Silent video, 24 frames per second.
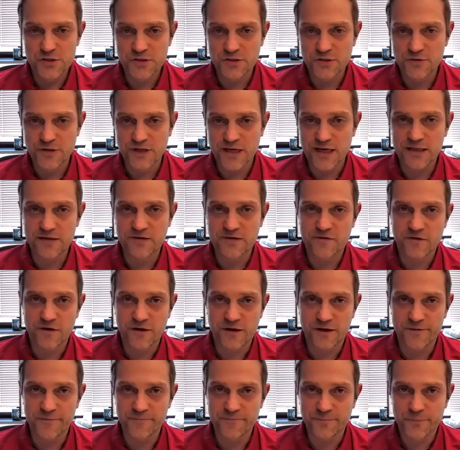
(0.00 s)
In addition to
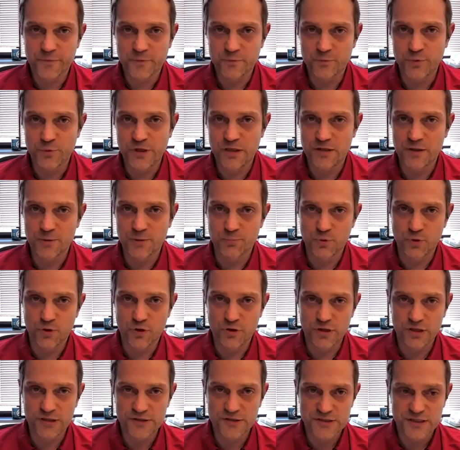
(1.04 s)
that, we
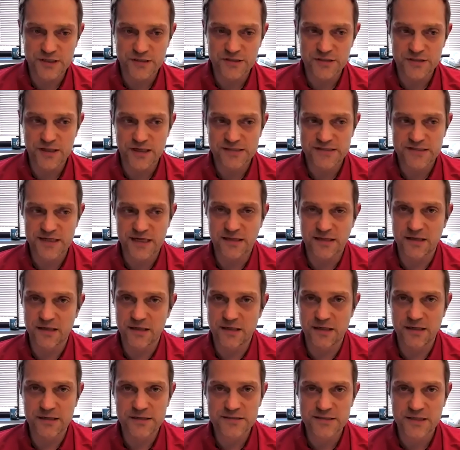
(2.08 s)
deploy a centralized
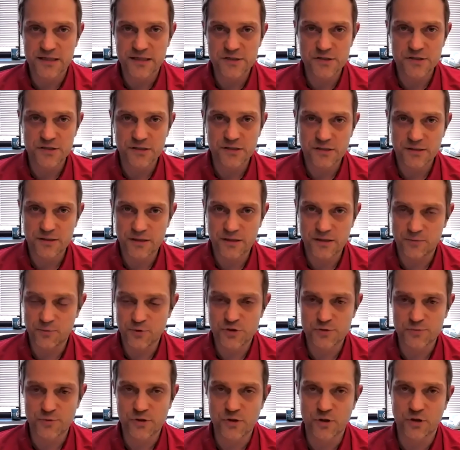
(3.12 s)
analytics engine,
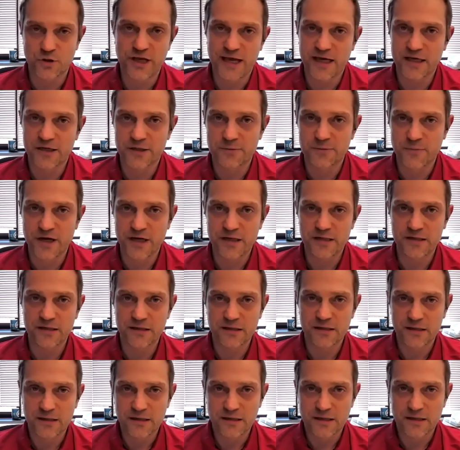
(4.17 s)
which we call
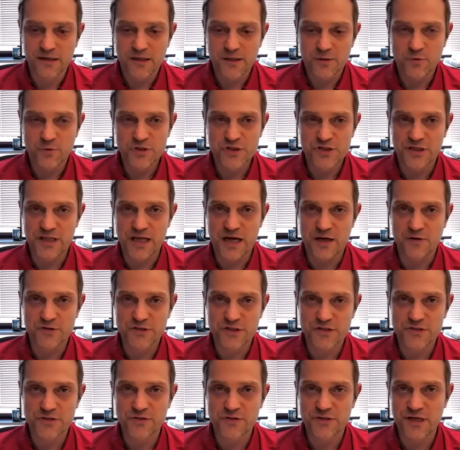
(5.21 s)
HackerMind, which
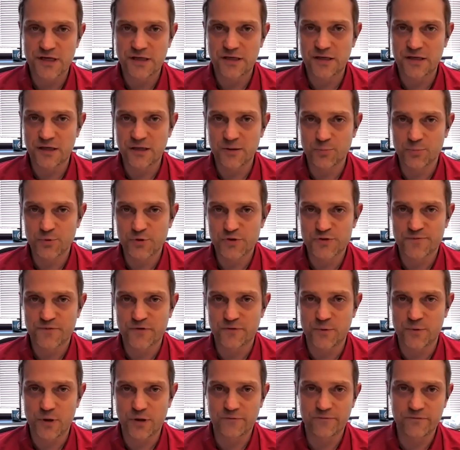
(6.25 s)
allows us to take
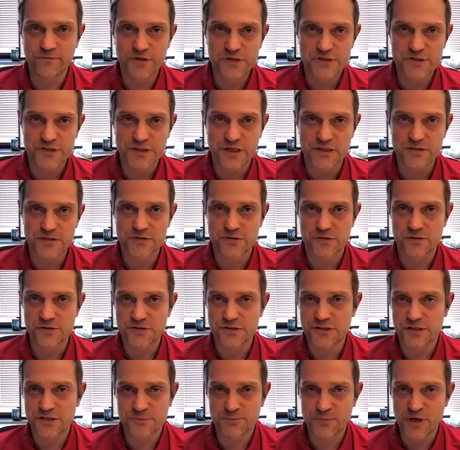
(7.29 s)
inputs from all of these
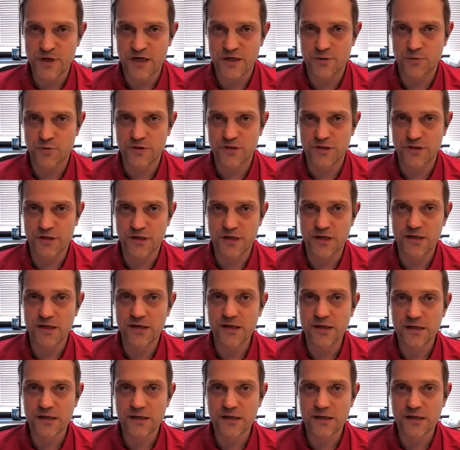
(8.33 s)
sensors, doesn't matter where they're